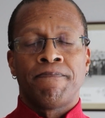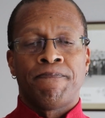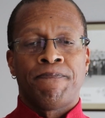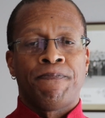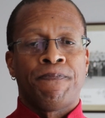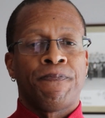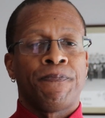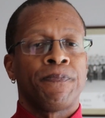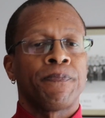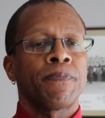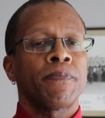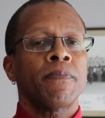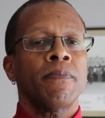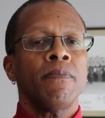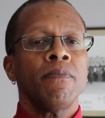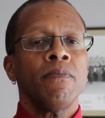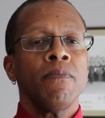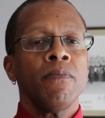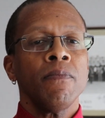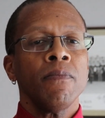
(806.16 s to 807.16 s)

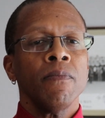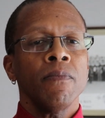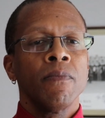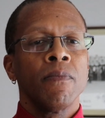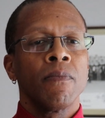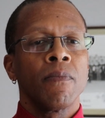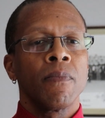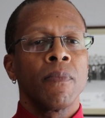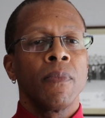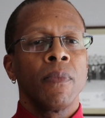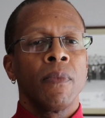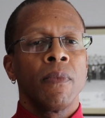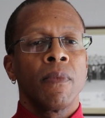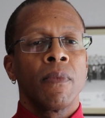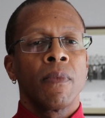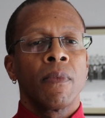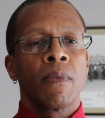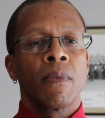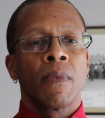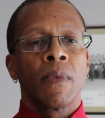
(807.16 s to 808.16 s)

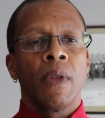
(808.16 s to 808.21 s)
[no speech]